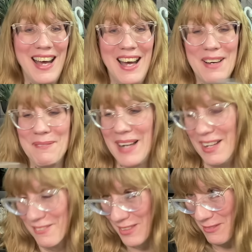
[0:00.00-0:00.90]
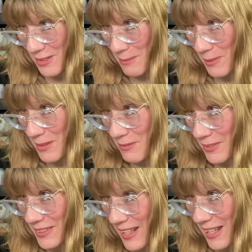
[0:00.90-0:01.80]
I'll review
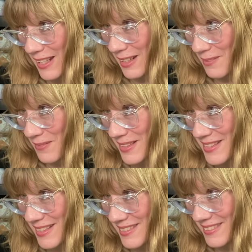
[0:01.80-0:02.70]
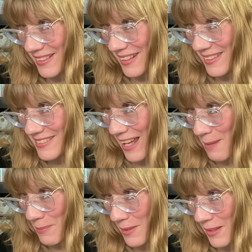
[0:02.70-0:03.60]
Beautiful Day, which is sun-kissed
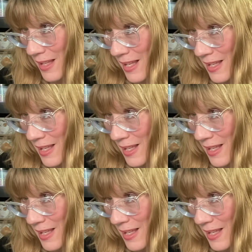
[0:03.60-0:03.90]
apple,